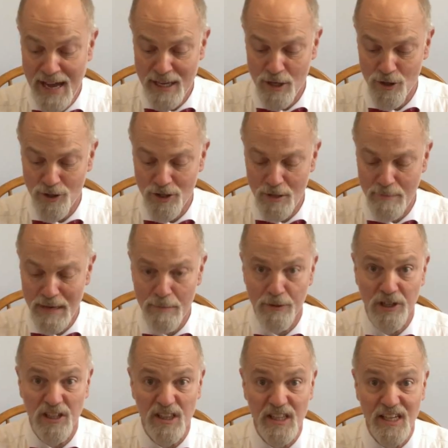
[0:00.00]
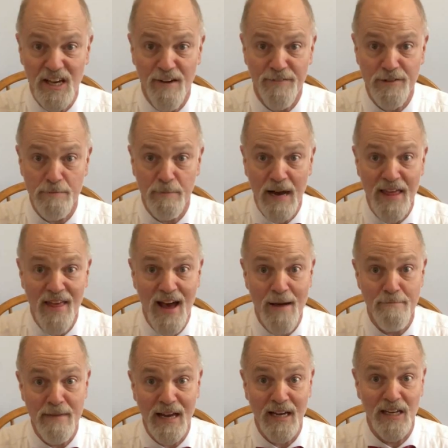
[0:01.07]
You should be able to lift by that
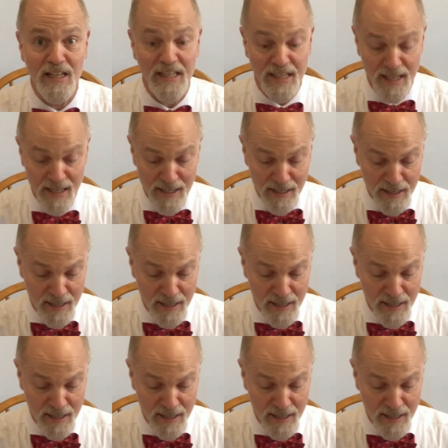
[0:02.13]
metal lid.